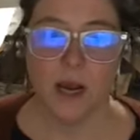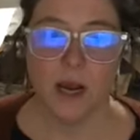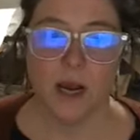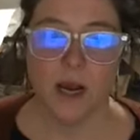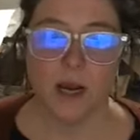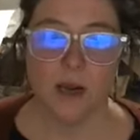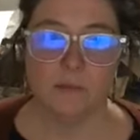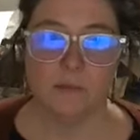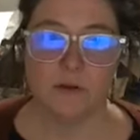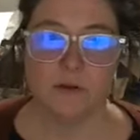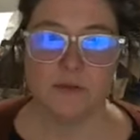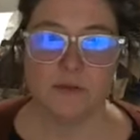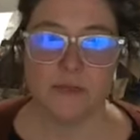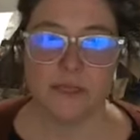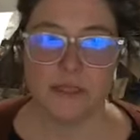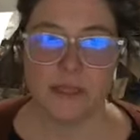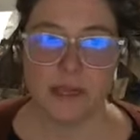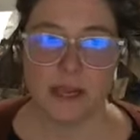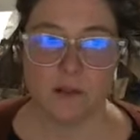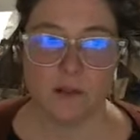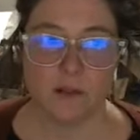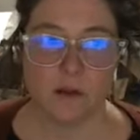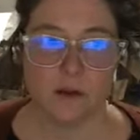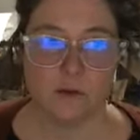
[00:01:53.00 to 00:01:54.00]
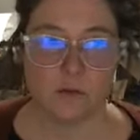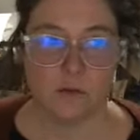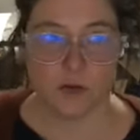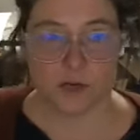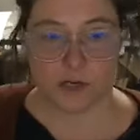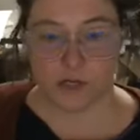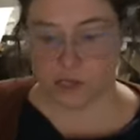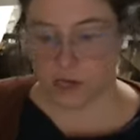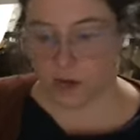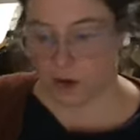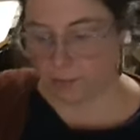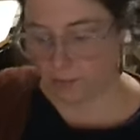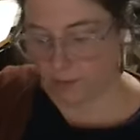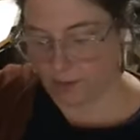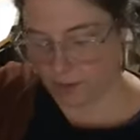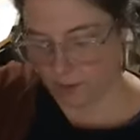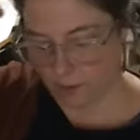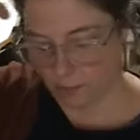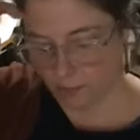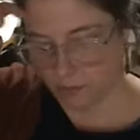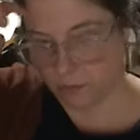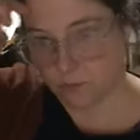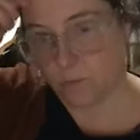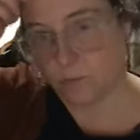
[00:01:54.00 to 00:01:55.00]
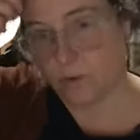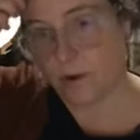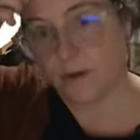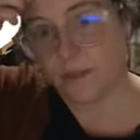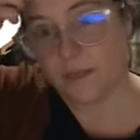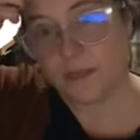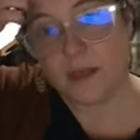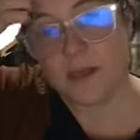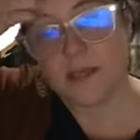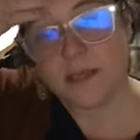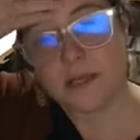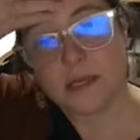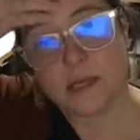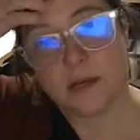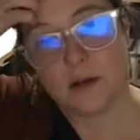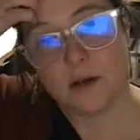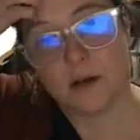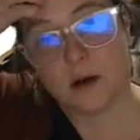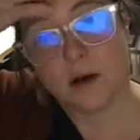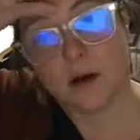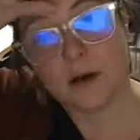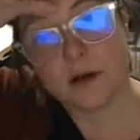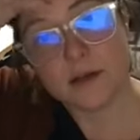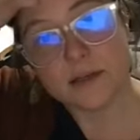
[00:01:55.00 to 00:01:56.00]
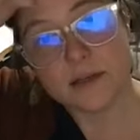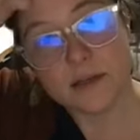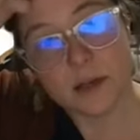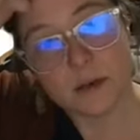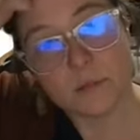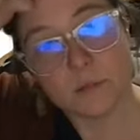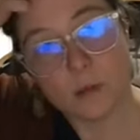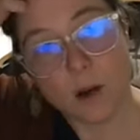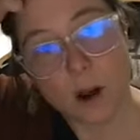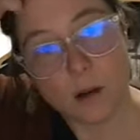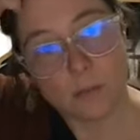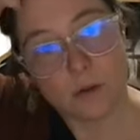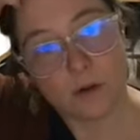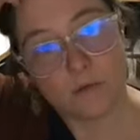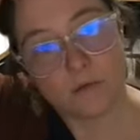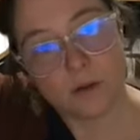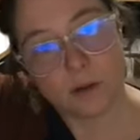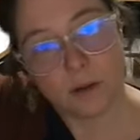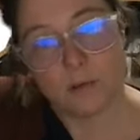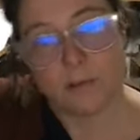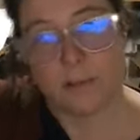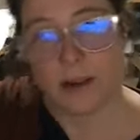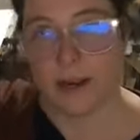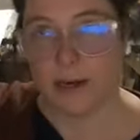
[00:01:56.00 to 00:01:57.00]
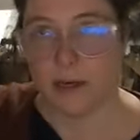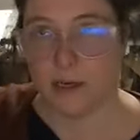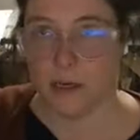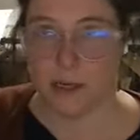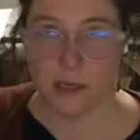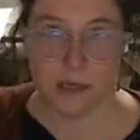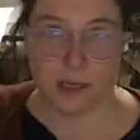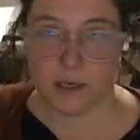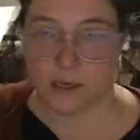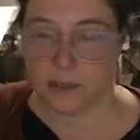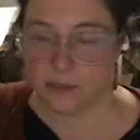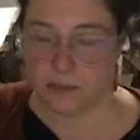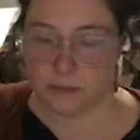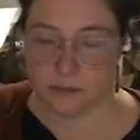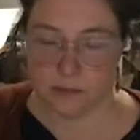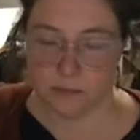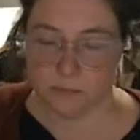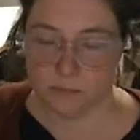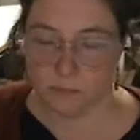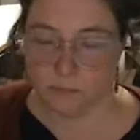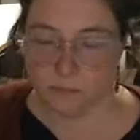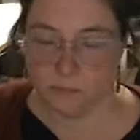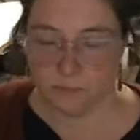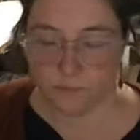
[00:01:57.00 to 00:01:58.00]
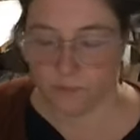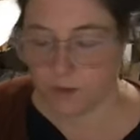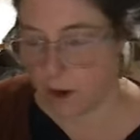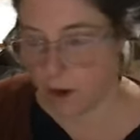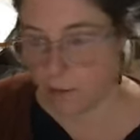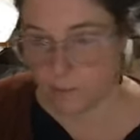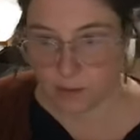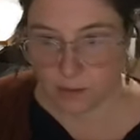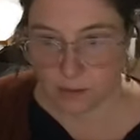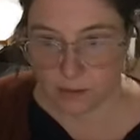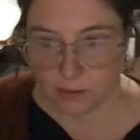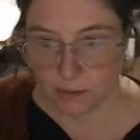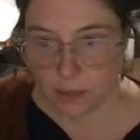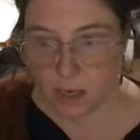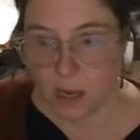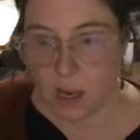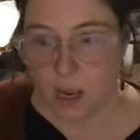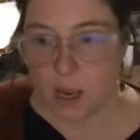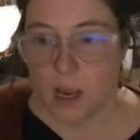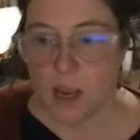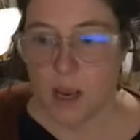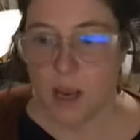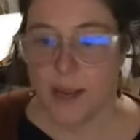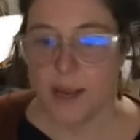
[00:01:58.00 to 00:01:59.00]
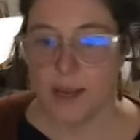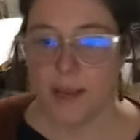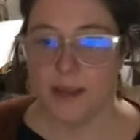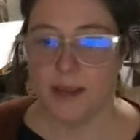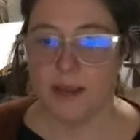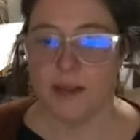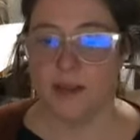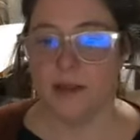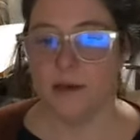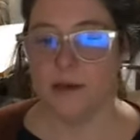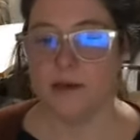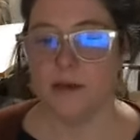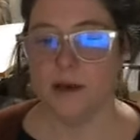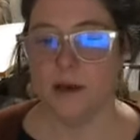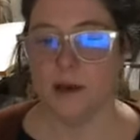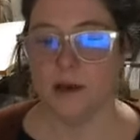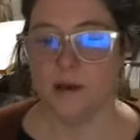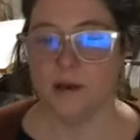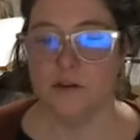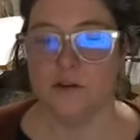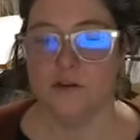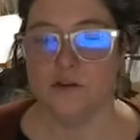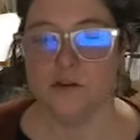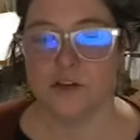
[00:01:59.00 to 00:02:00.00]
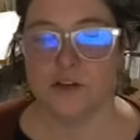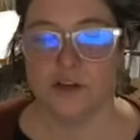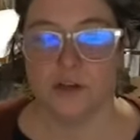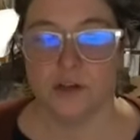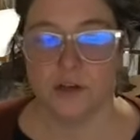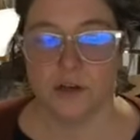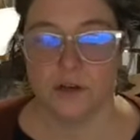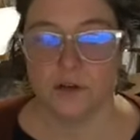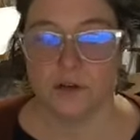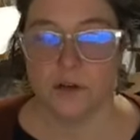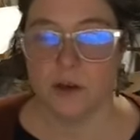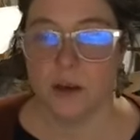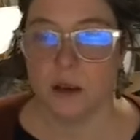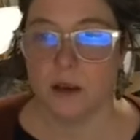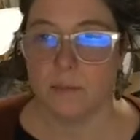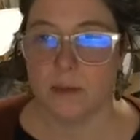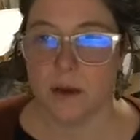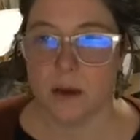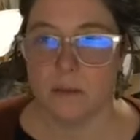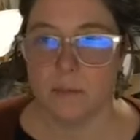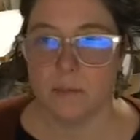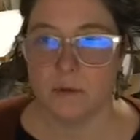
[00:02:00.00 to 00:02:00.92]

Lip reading: And it was a day-long workshop, and it was with a tin artist named Robert Villamagna, and he's phenomenal. And you should look him up.